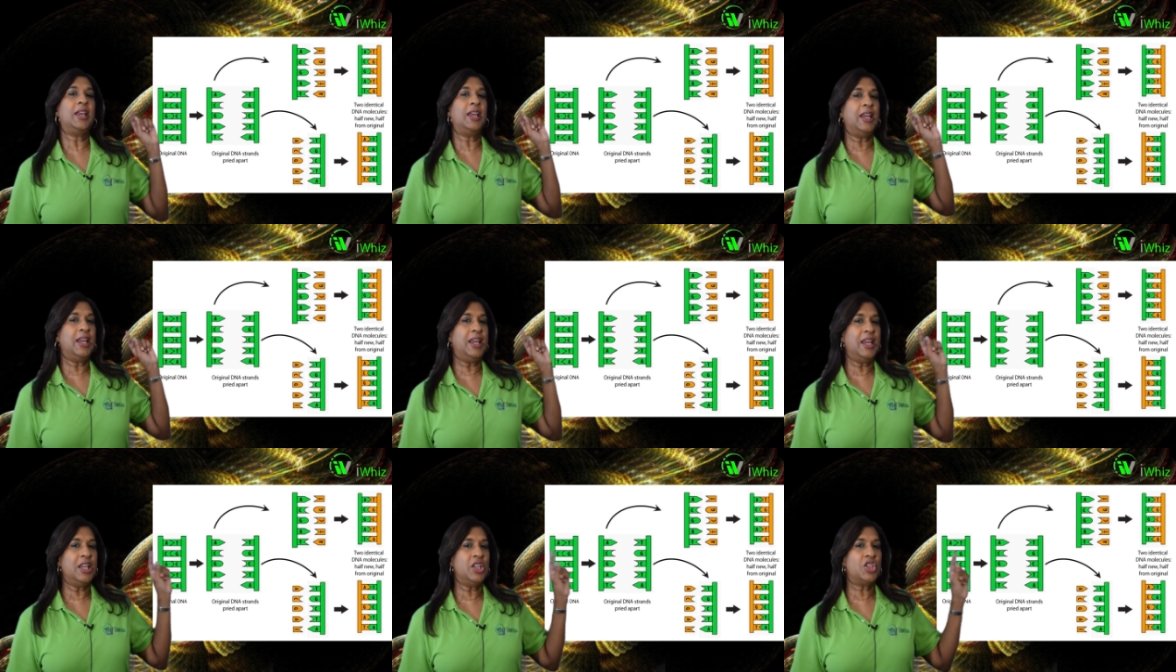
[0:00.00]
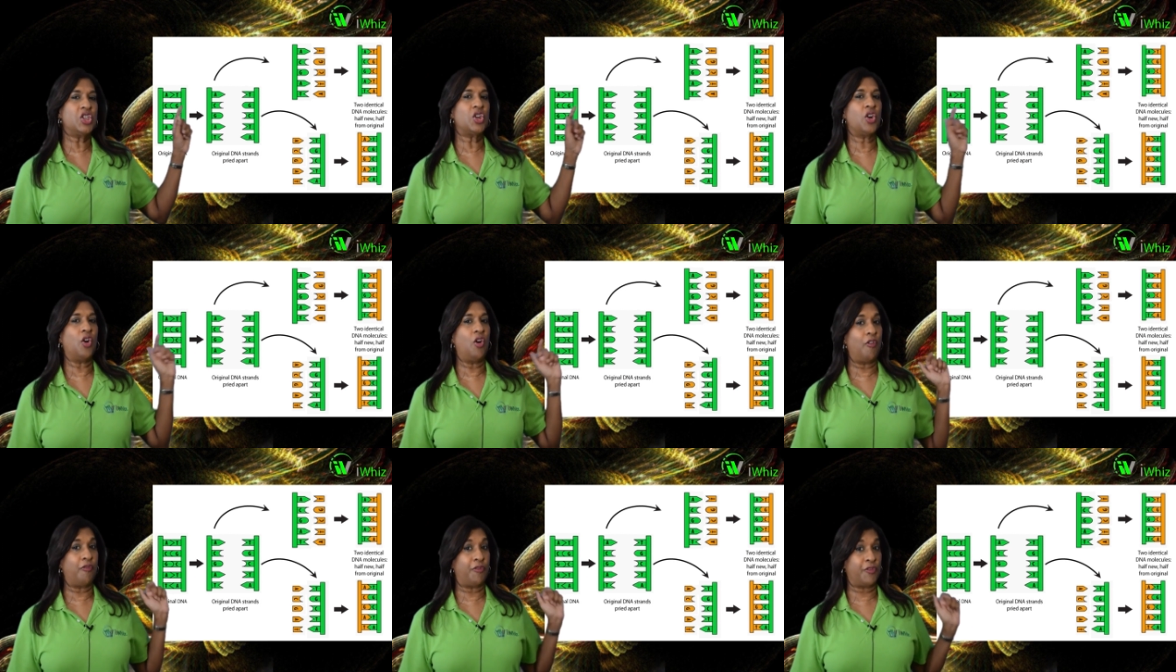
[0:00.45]
Each
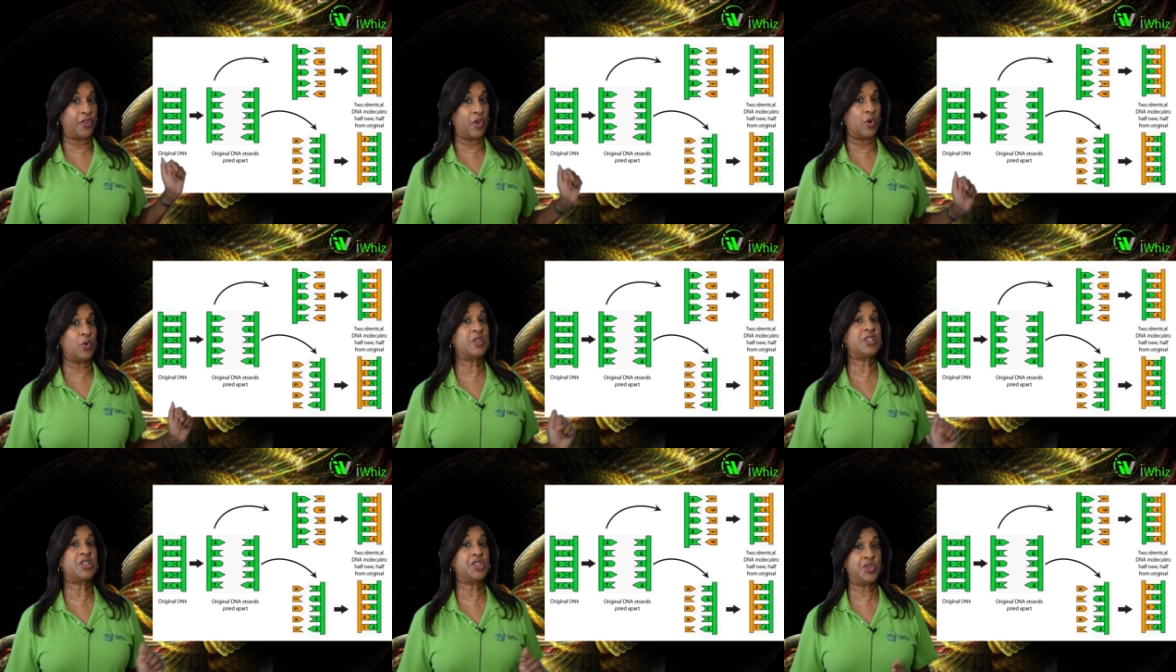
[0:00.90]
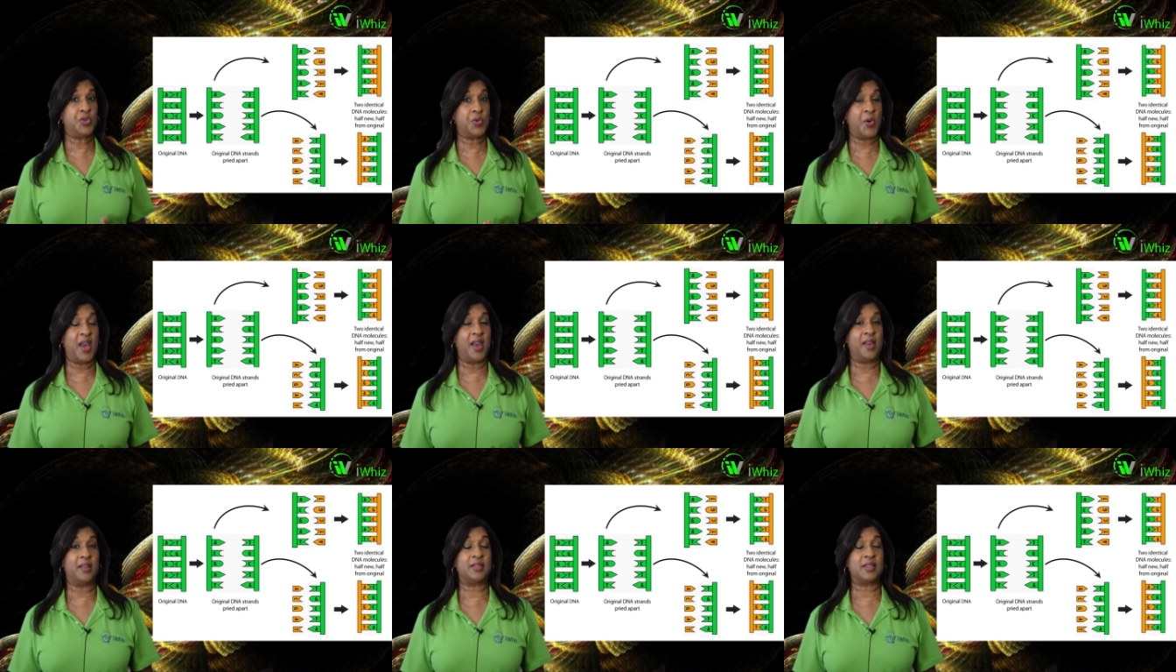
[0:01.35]
of those
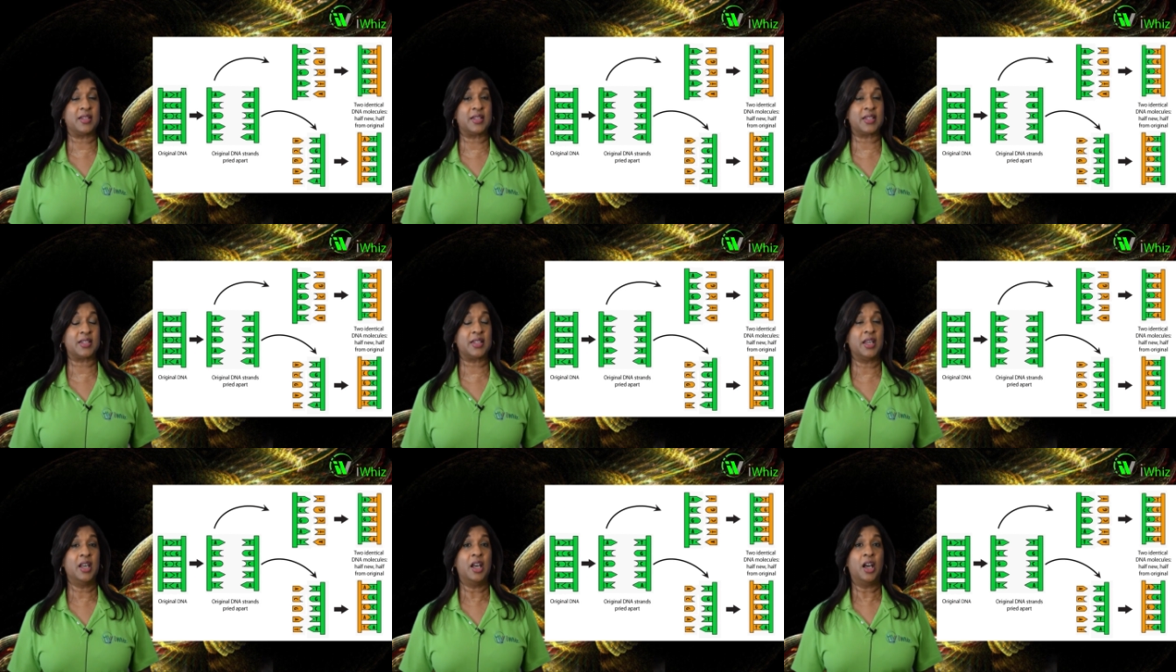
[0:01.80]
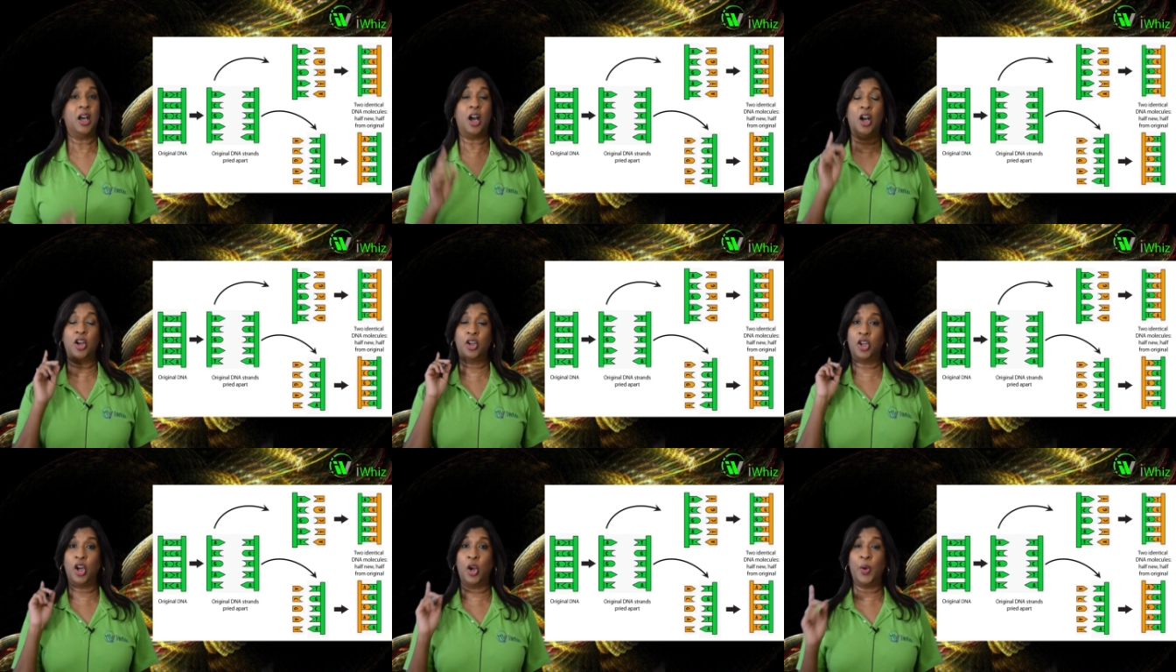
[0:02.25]
strands
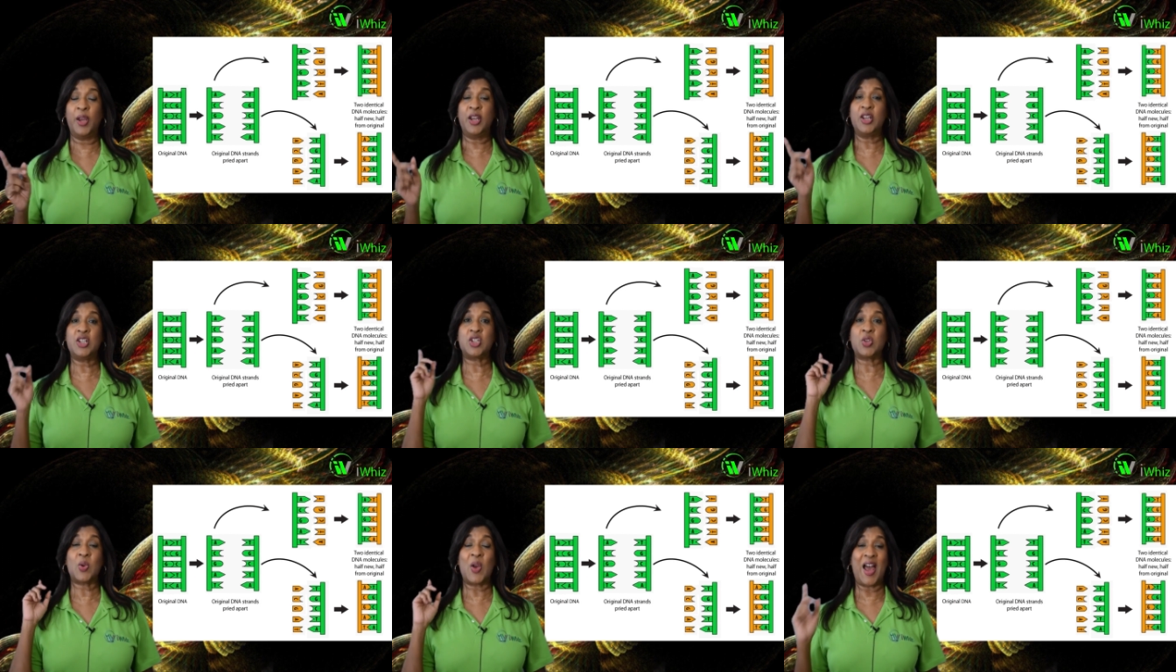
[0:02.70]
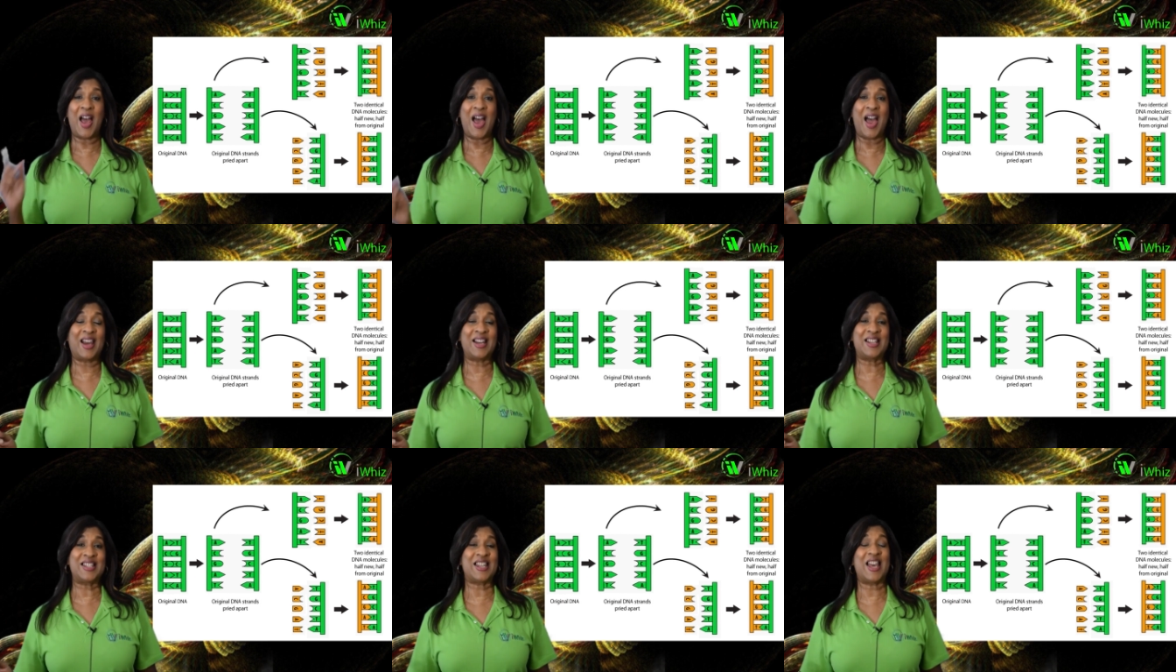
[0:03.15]
are going to
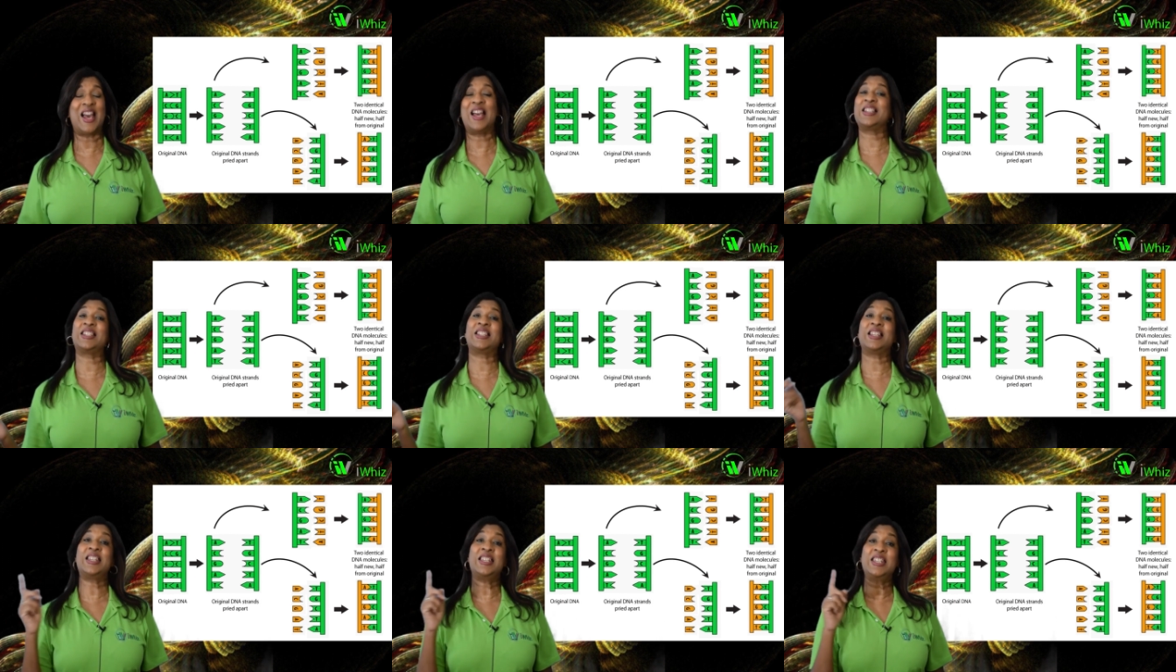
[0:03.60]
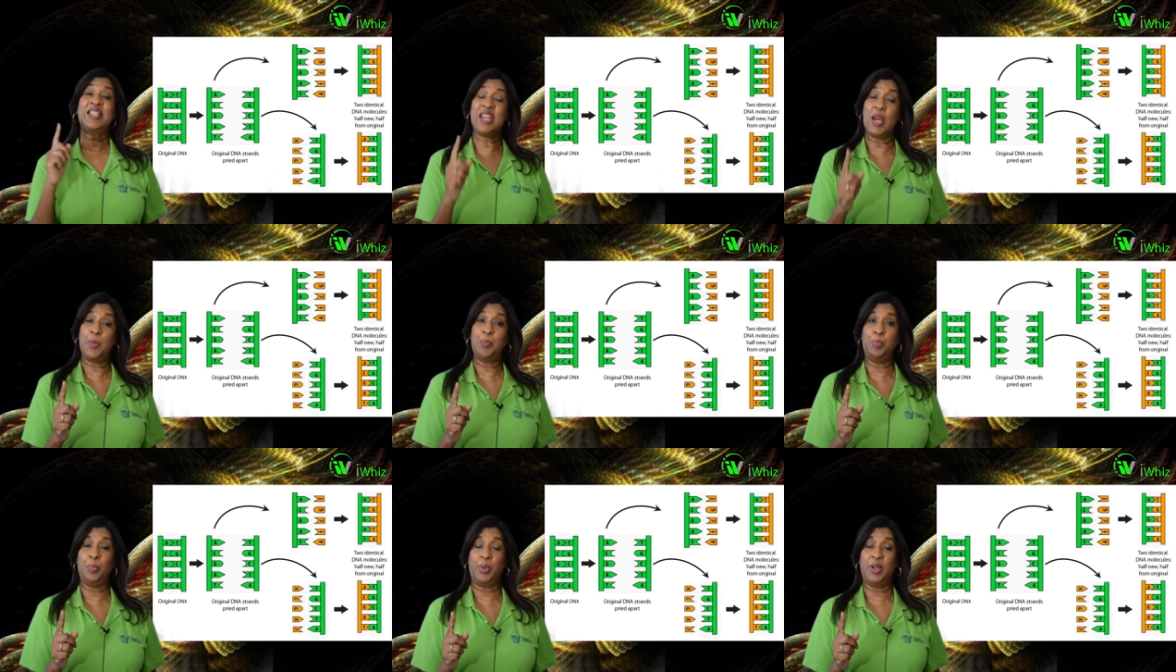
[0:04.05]
act as a
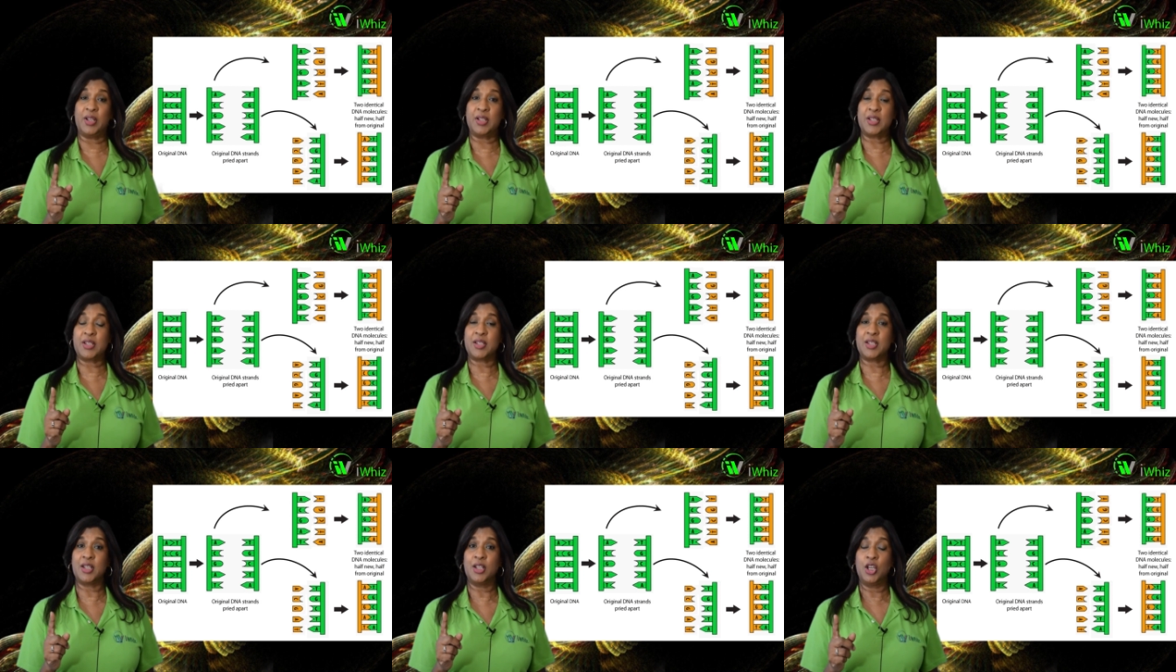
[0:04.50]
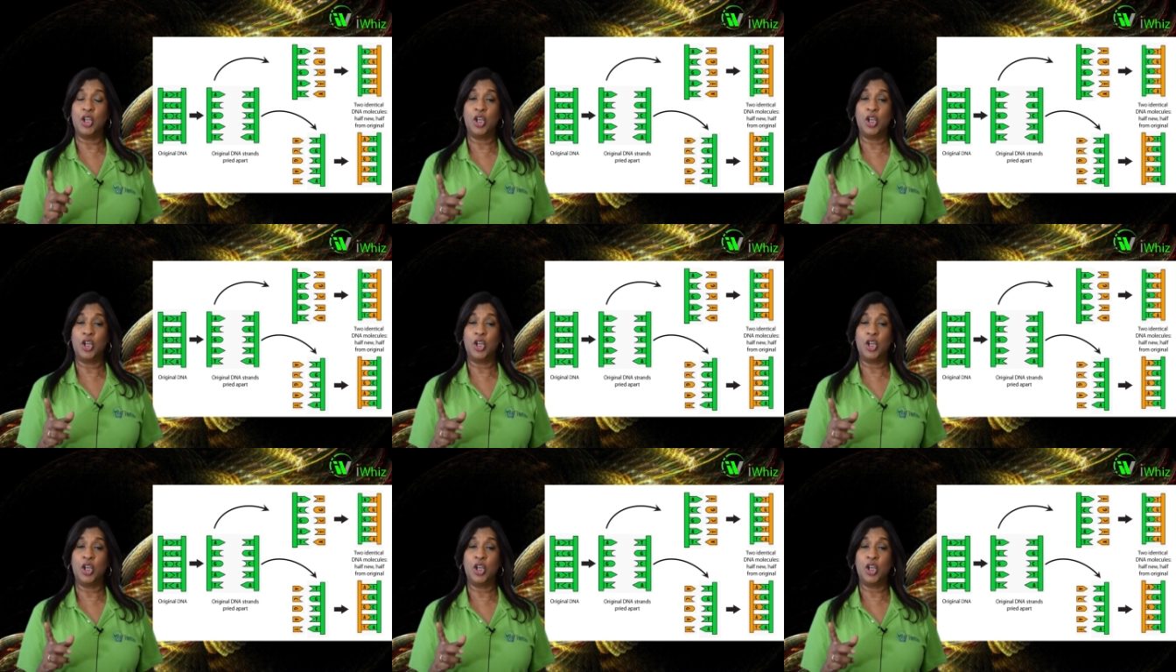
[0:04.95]
template